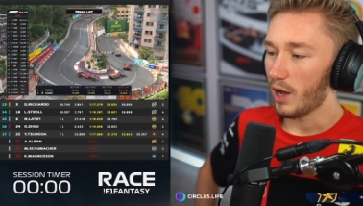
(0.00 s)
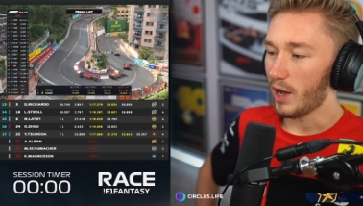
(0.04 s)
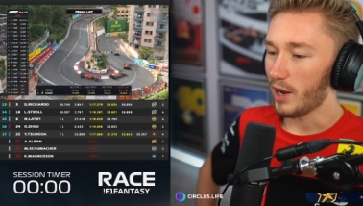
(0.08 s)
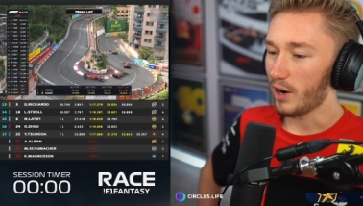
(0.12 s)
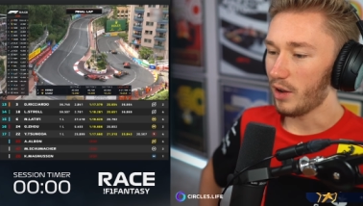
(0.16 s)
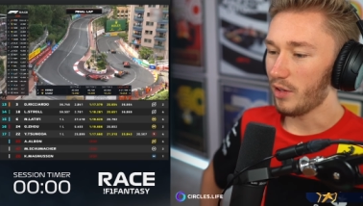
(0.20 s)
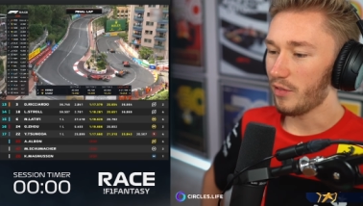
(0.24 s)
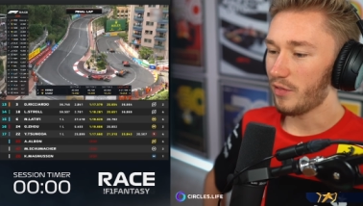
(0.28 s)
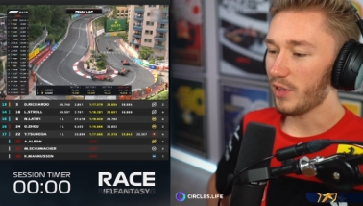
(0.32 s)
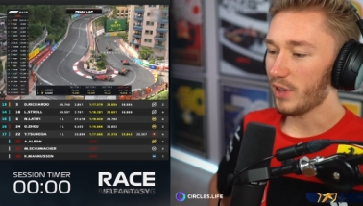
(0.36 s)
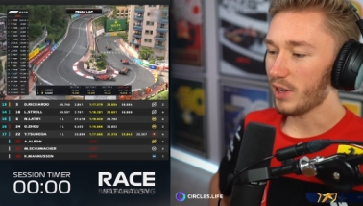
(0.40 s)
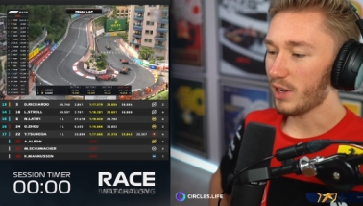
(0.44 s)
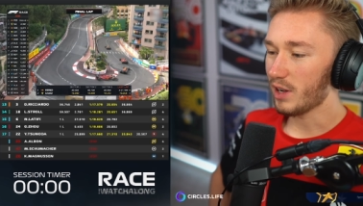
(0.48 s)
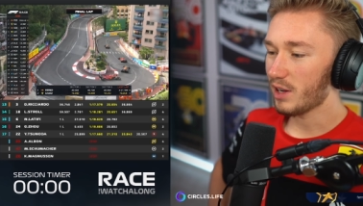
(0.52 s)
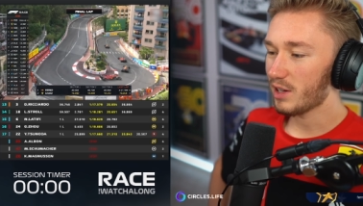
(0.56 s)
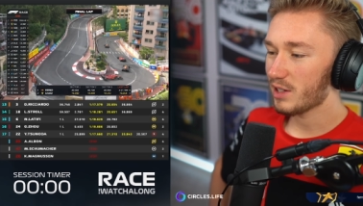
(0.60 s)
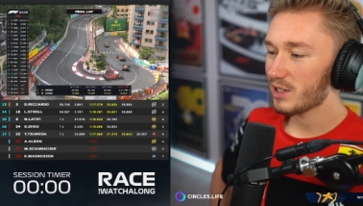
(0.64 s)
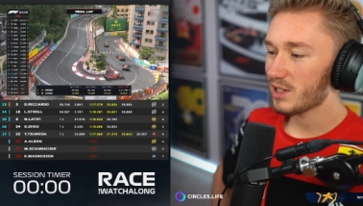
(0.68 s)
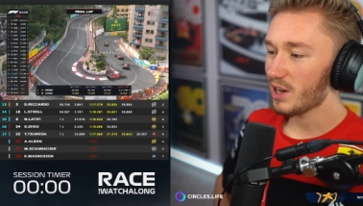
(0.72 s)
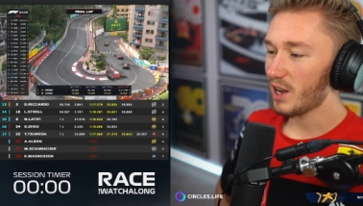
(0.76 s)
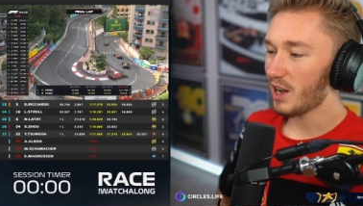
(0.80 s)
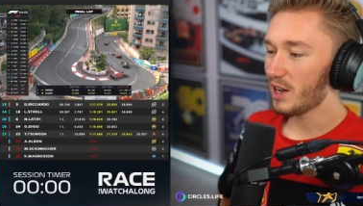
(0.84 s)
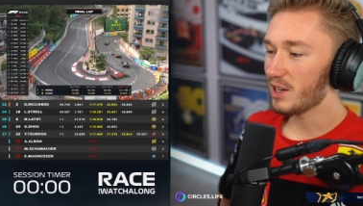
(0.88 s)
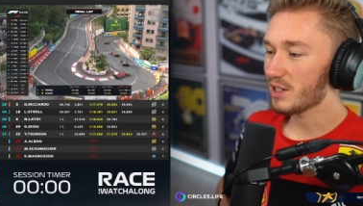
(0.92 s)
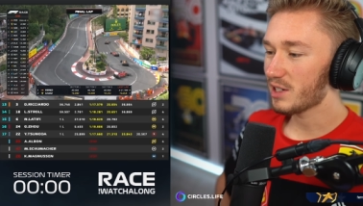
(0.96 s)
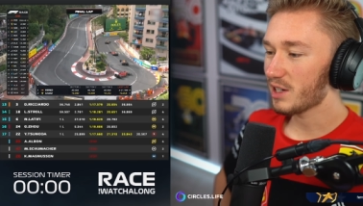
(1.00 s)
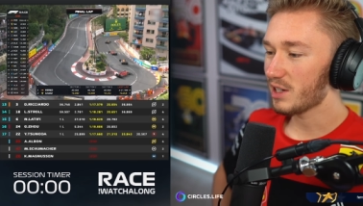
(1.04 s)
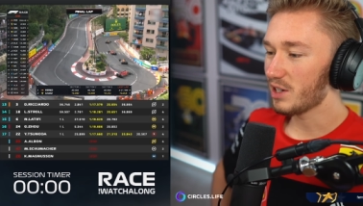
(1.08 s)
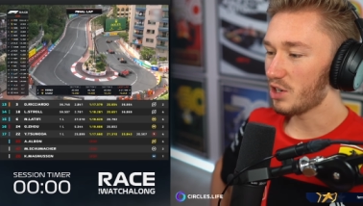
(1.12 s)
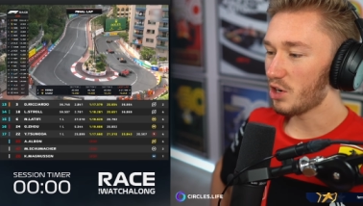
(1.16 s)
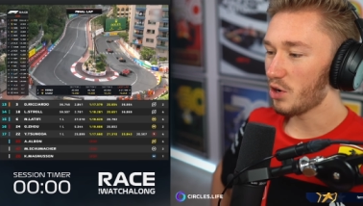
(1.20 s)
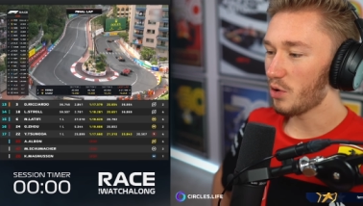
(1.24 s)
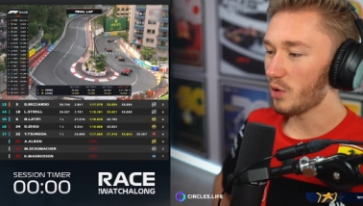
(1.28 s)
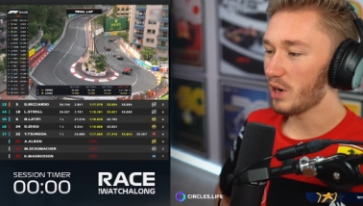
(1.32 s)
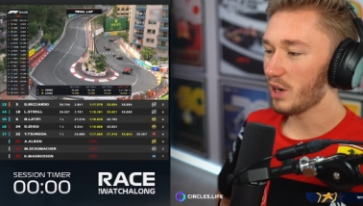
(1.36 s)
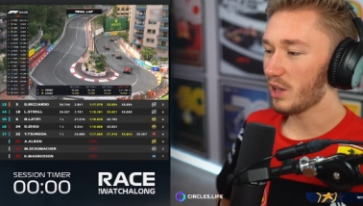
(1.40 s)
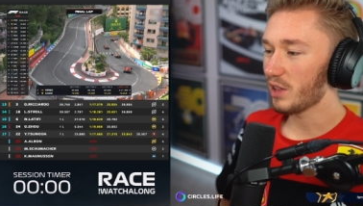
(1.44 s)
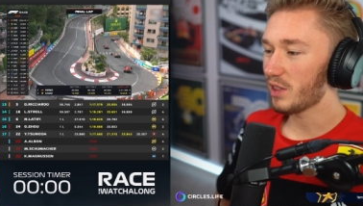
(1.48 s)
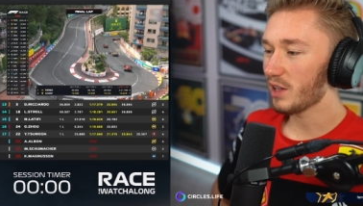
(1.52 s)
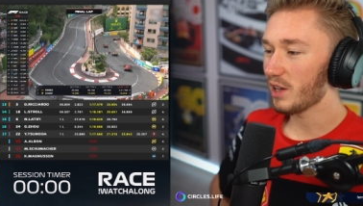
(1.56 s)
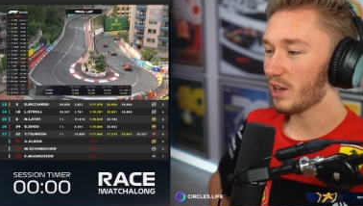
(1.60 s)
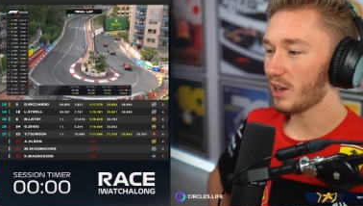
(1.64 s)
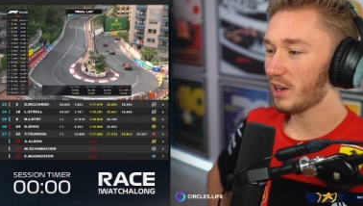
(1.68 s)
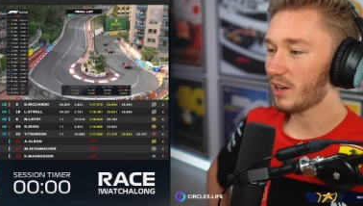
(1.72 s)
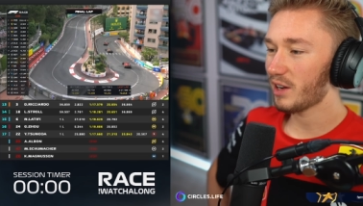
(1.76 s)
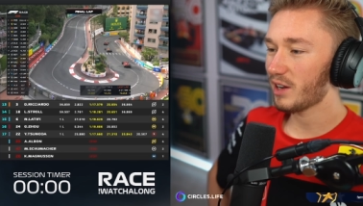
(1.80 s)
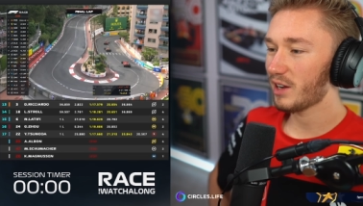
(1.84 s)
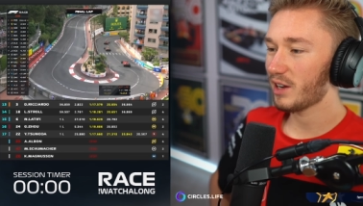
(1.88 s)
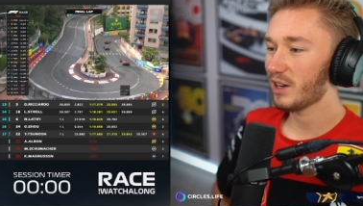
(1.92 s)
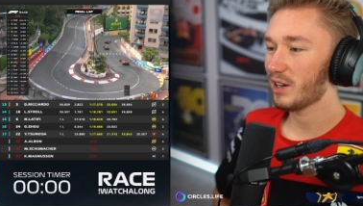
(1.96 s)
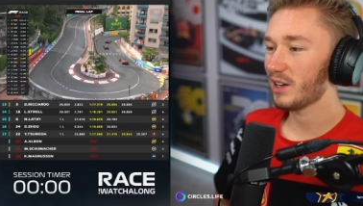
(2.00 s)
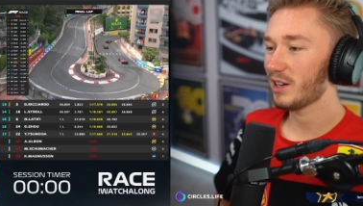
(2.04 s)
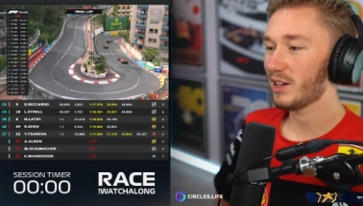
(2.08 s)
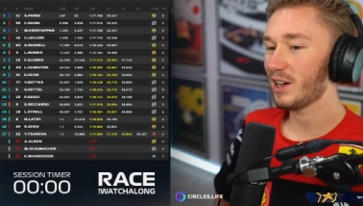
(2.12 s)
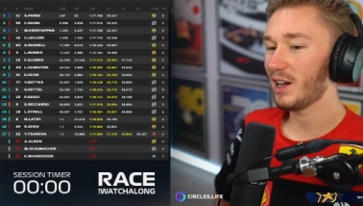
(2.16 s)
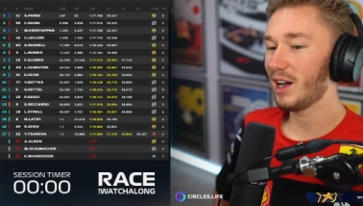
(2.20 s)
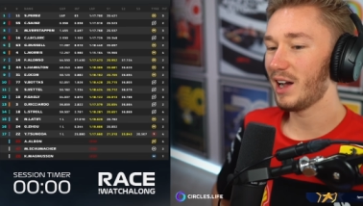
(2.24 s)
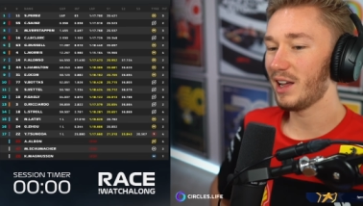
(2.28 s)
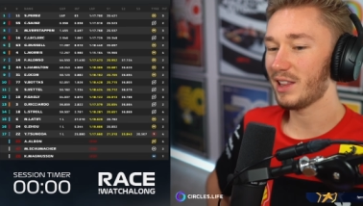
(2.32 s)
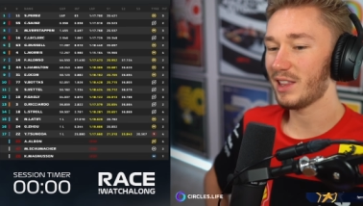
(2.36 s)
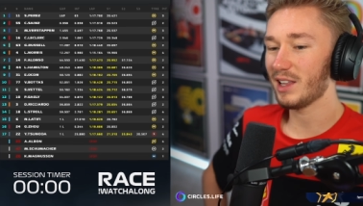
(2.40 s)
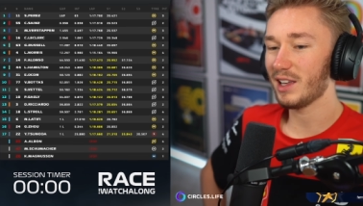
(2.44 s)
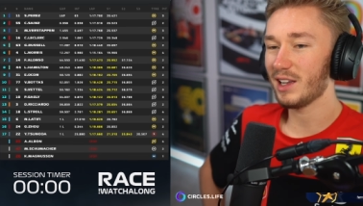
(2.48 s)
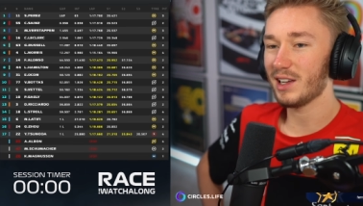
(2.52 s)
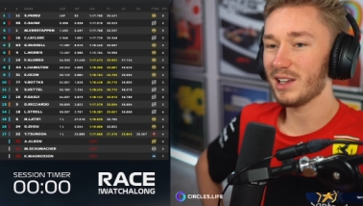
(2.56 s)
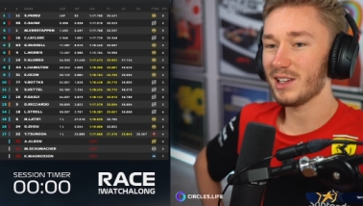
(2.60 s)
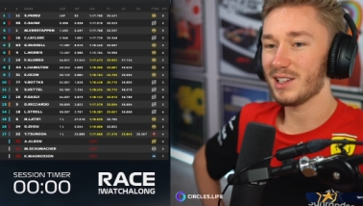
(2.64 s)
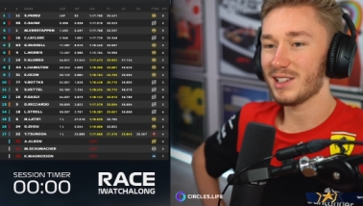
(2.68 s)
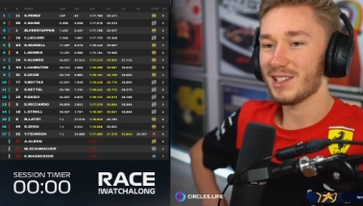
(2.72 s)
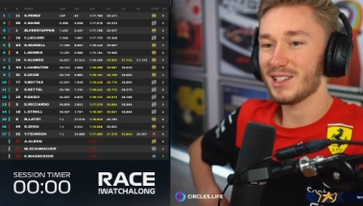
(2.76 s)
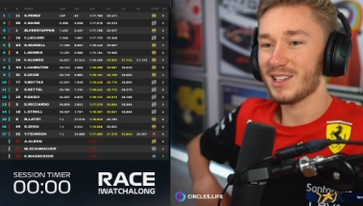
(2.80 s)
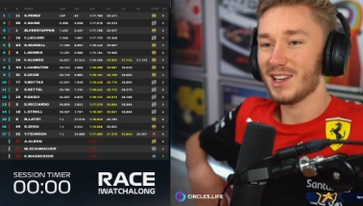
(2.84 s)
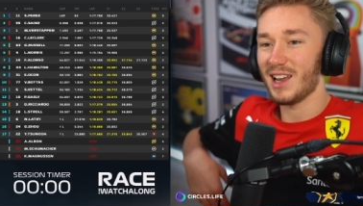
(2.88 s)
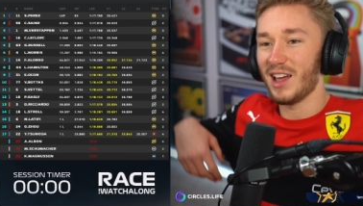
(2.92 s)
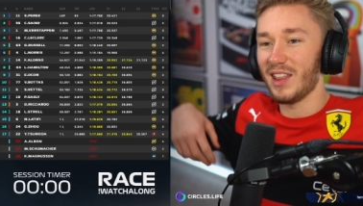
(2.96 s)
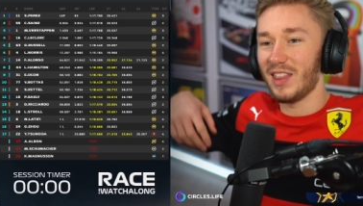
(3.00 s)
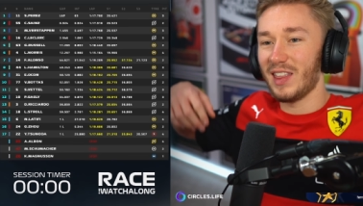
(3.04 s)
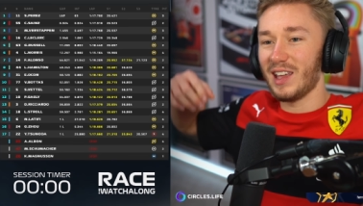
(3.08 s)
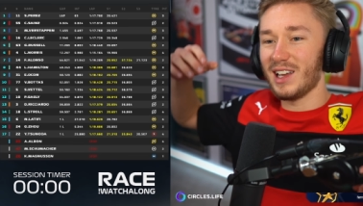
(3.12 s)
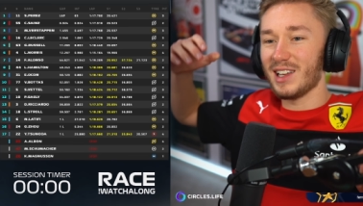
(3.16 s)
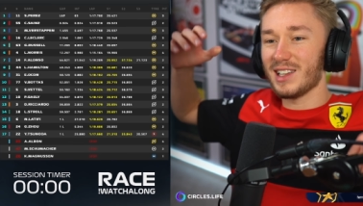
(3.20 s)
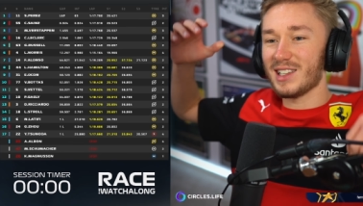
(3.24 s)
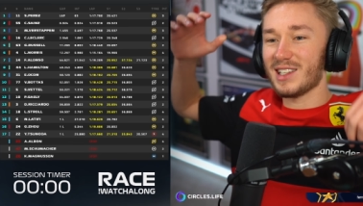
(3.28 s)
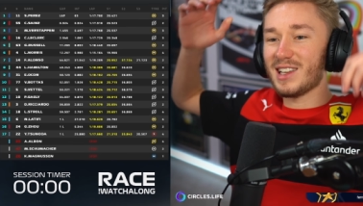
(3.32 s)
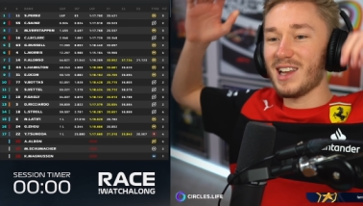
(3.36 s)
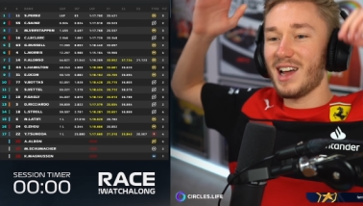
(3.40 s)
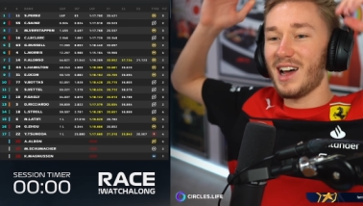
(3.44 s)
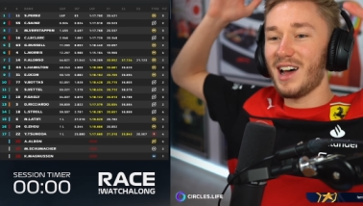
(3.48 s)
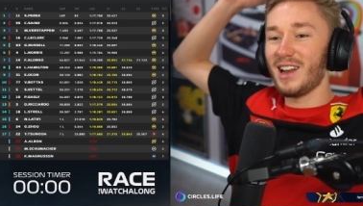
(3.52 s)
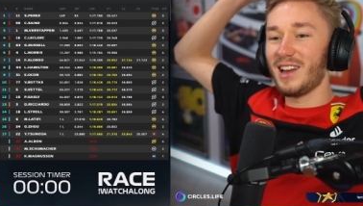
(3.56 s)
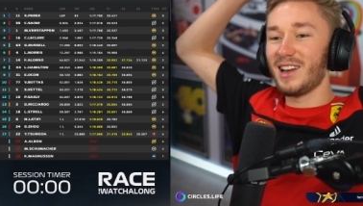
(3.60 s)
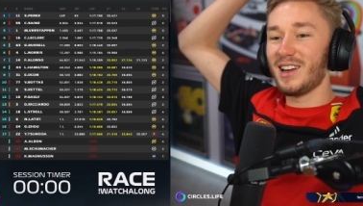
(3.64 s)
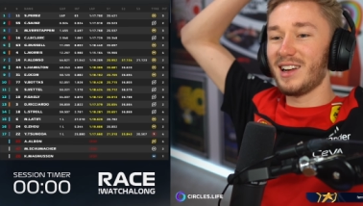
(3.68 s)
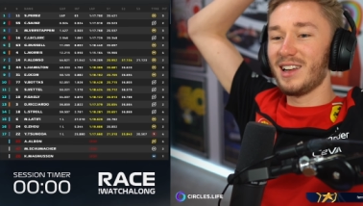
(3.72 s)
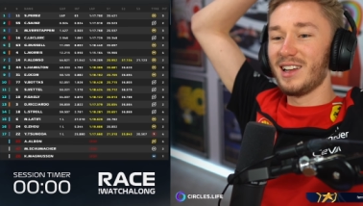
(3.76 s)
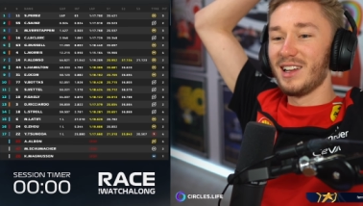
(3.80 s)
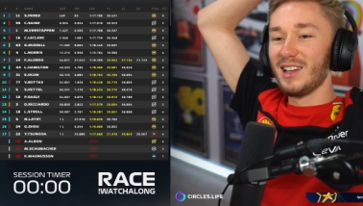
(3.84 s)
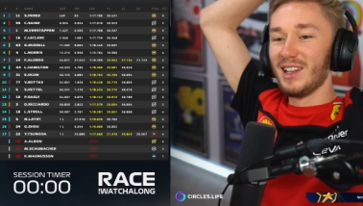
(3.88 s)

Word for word: I don't think Sainz can do anything. I think it's I think it's done.